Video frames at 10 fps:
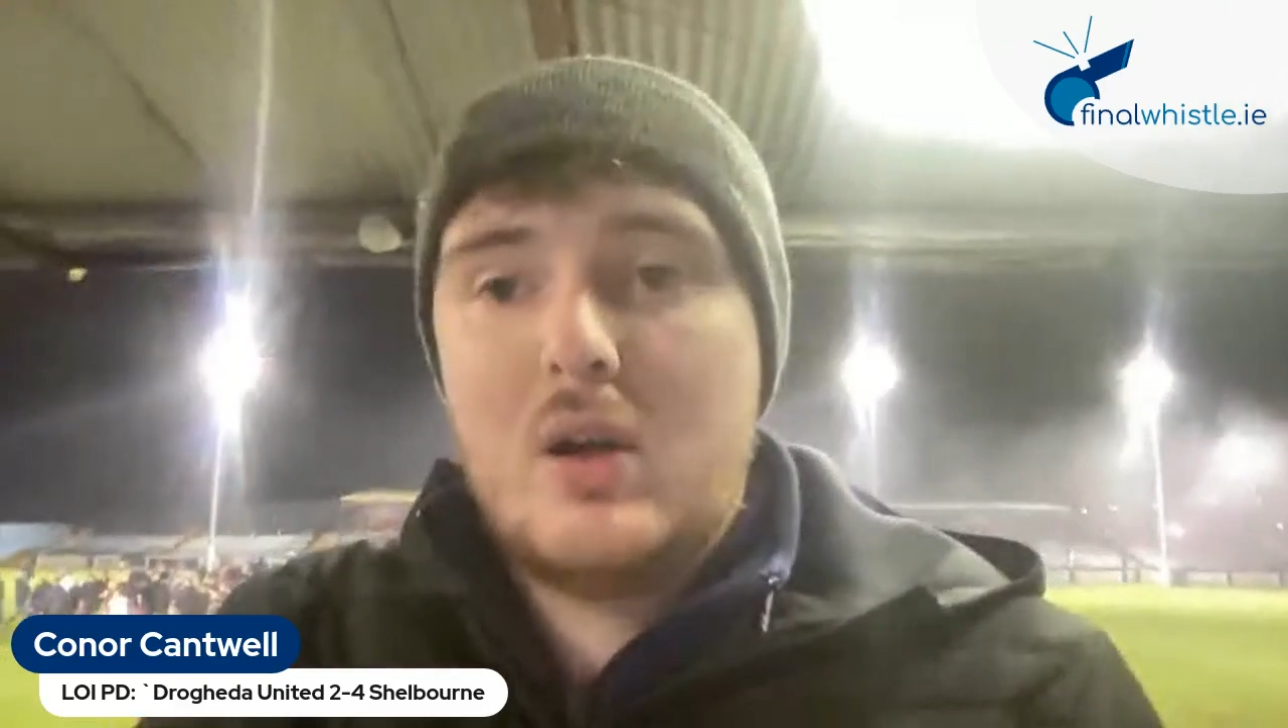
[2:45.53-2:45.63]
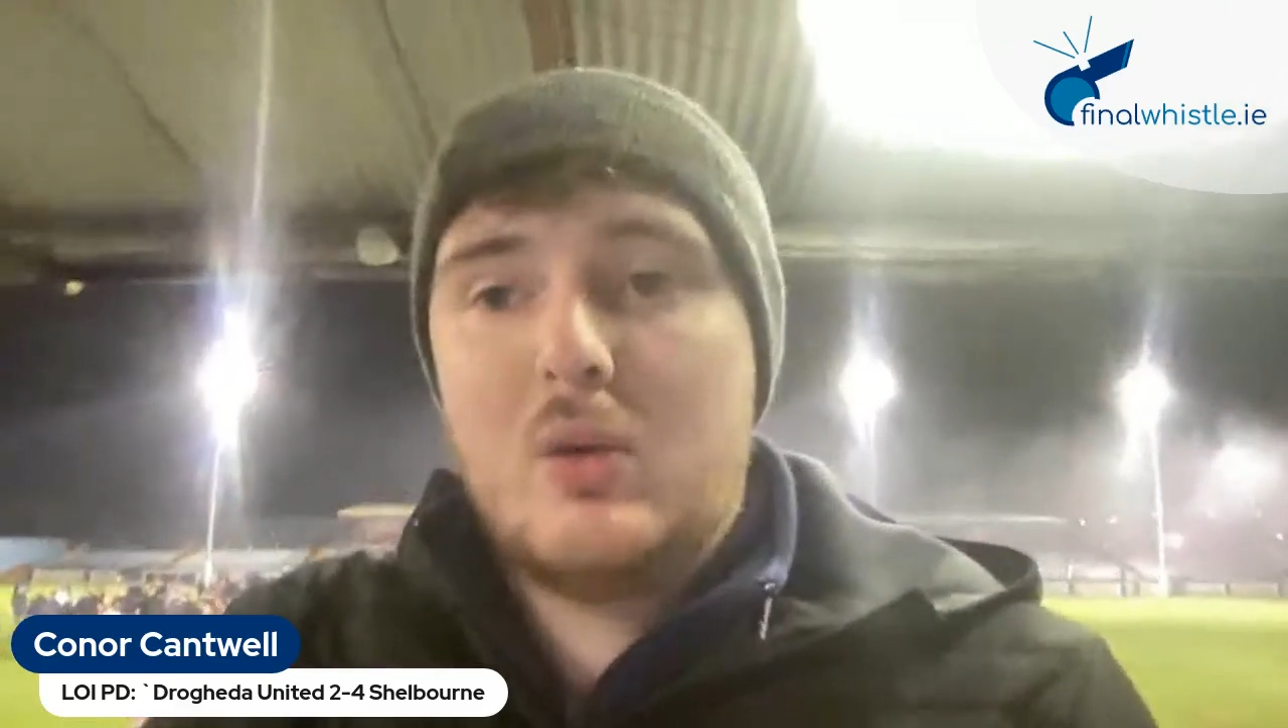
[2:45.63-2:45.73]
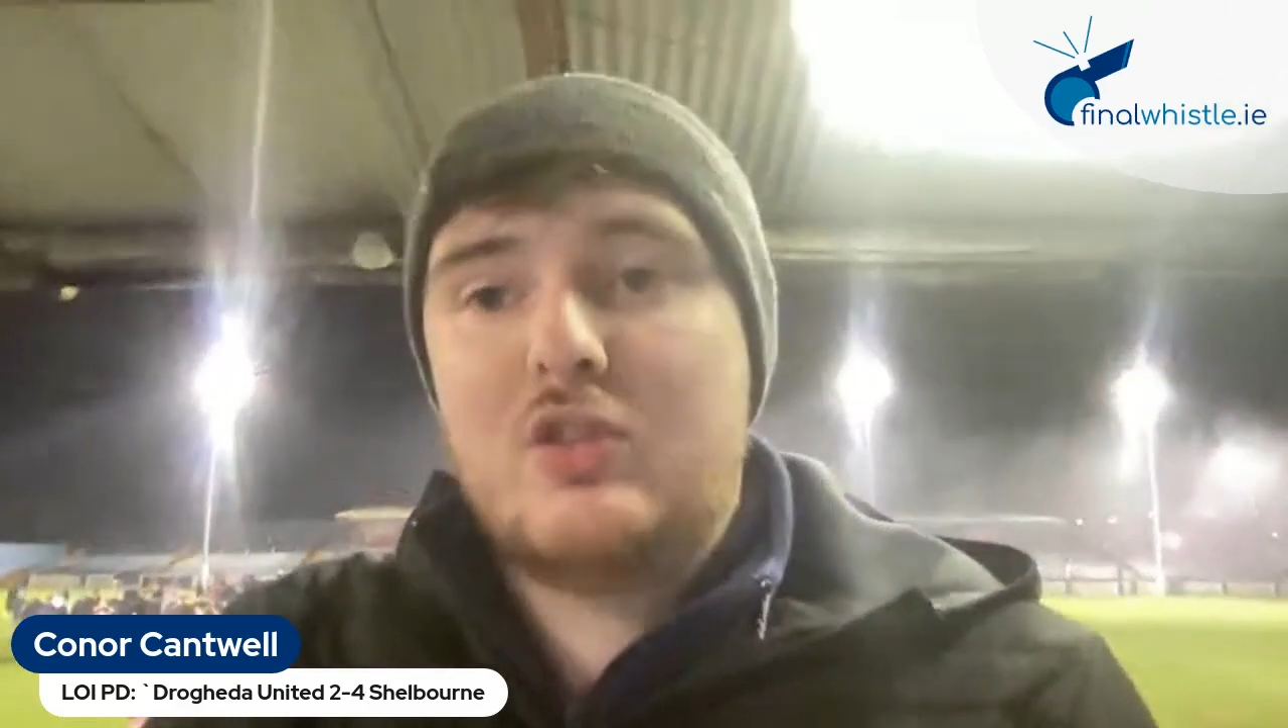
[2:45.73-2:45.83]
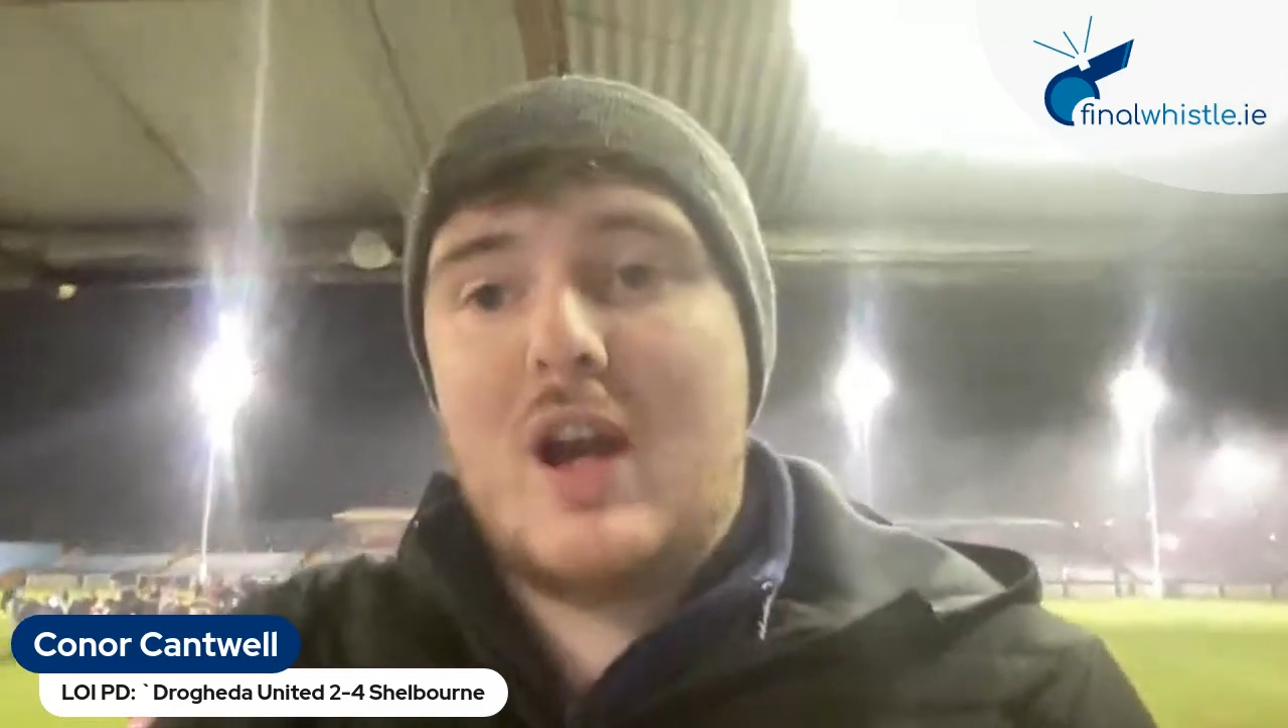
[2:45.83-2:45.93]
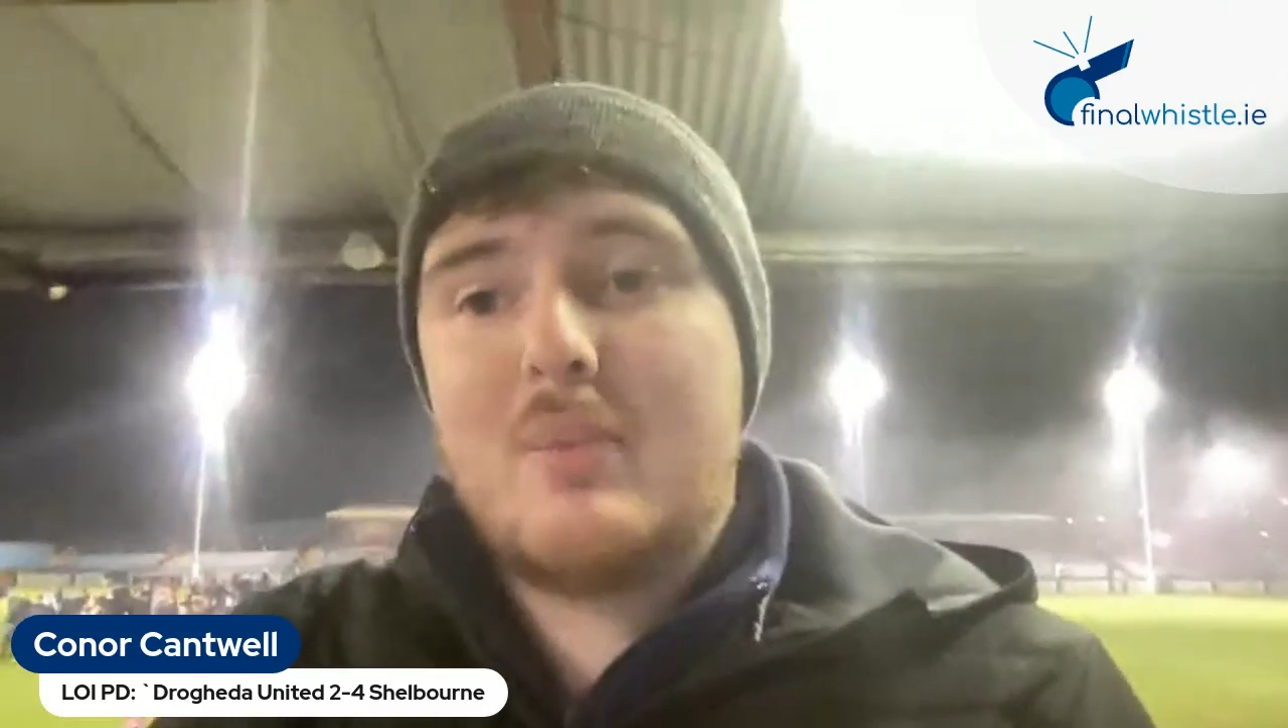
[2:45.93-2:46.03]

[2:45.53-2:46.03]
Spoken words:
when Jack